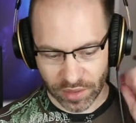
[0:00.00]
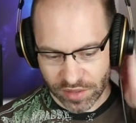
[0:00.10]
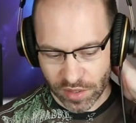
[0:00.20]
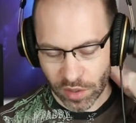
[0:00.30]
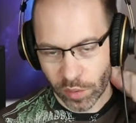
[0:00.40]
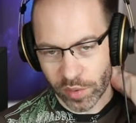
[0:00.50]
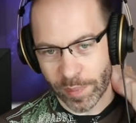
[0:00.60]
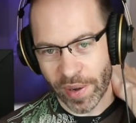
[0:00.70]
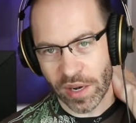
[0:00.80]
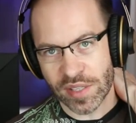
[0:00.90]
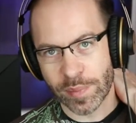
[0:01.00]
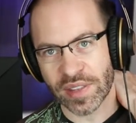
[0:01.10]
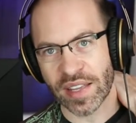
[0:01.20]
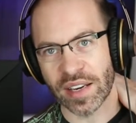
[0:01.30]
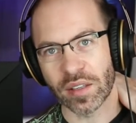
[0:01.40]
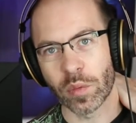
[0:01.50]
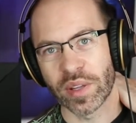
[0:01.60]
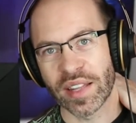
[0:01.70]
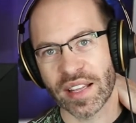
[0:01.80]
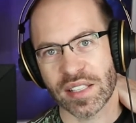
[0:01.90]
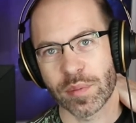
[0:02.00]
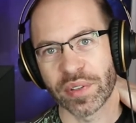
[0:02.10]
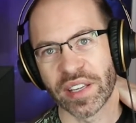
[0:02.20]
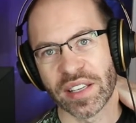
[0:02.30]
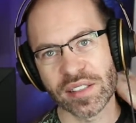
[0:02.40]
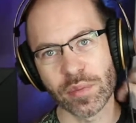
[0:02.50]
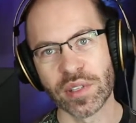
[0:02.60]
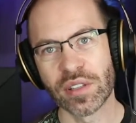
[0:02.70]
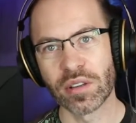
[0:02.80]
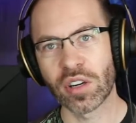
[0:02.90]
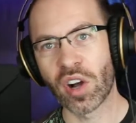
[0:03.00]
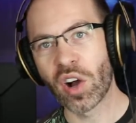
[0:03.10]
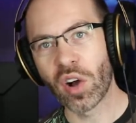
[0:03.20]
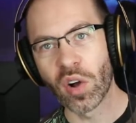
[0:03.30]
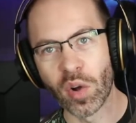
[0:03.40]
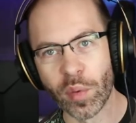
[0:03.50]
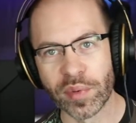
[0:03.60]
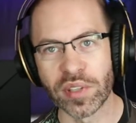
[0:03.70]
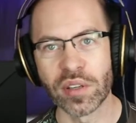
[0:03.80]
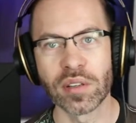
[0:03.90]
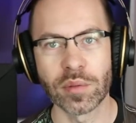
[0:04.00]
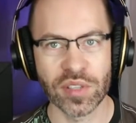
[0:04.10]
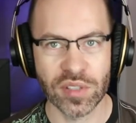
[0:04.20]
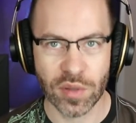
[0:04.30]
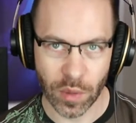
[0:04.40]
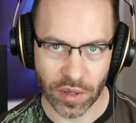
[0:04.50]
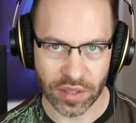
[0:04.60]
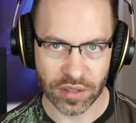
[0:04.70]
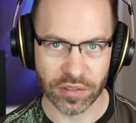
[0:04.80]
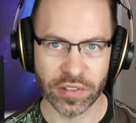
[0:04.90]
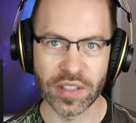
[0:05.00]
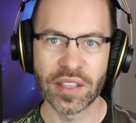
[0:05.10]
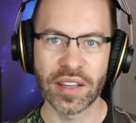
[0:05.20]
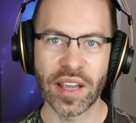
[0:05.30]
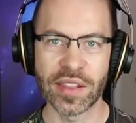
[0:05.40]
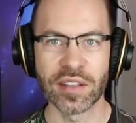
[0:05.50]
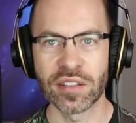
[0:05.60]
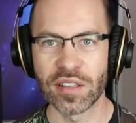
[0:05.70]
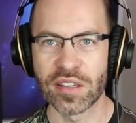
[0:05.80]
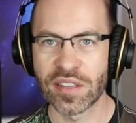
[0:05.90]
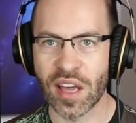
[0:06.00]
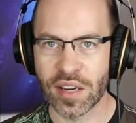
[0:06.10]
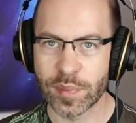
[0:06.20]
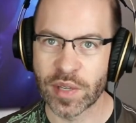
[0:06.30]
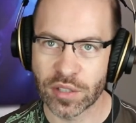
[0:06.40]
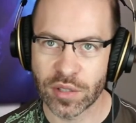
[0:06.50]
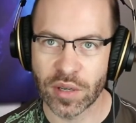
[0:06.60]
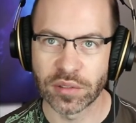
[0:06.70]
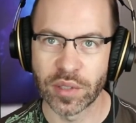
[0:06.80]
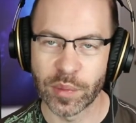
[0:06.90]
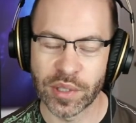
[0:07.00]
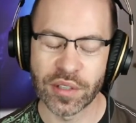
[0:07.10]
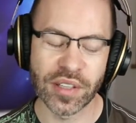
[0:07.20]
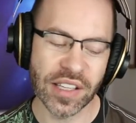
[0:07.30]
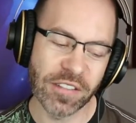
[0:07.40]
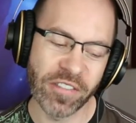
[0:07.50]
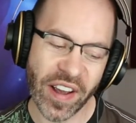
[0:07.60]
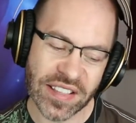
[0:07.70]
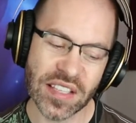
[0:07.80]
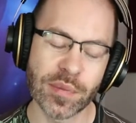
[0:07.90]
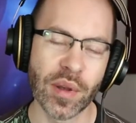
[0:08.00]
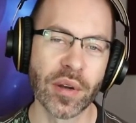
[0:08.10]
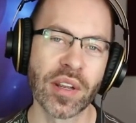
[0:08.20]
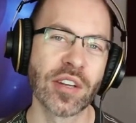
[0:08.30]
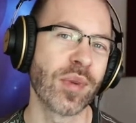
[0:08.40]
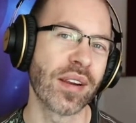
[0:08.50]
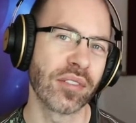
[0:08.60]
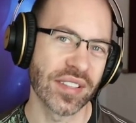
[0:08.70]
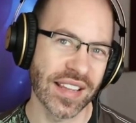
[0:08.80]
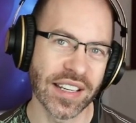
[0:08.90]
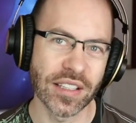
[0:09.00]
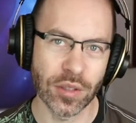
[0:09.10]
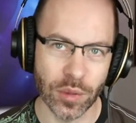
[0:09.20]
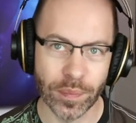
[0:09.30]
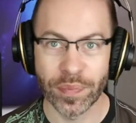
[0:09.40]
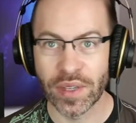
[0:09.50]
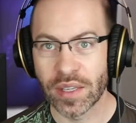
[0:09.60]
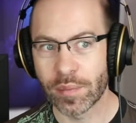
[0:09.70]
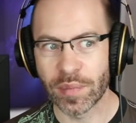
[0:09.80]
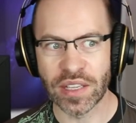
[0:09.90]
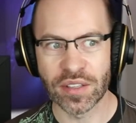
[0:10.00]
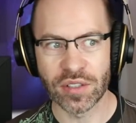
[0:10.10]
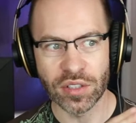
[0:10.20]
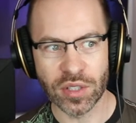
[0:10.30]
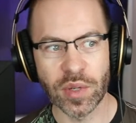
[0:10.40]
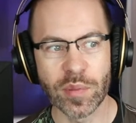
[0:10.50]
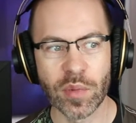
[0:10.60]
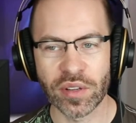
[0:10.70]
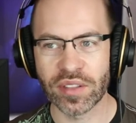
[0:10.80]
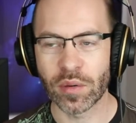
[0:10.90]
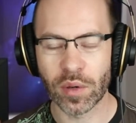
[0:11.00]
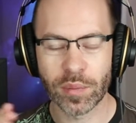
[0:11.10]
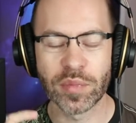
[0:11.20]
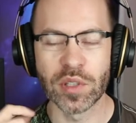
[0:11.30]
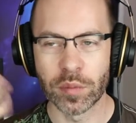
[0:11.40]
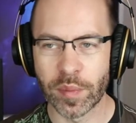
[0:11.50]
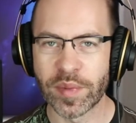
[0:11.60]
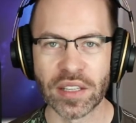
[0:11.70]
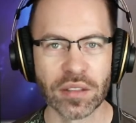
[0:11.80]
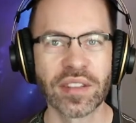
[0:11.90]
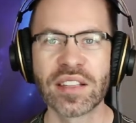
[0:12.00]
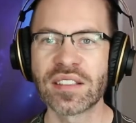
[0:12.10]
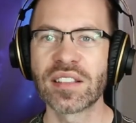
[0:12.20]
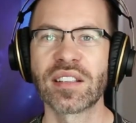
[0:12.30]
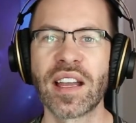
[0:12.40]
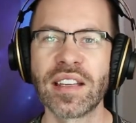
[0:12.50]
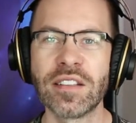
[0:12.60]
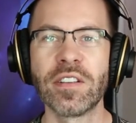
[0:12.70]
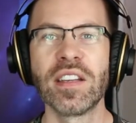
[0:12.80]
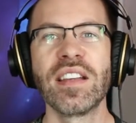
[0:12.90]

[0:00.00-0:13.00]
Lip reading: So the parasympathetic, when that's in place, when you're calm, you're in restorative, and there's not as much adrenaline. When you're in the vices mode, adrenaline's hitting you because you're doing more or dopamine, or things to kind of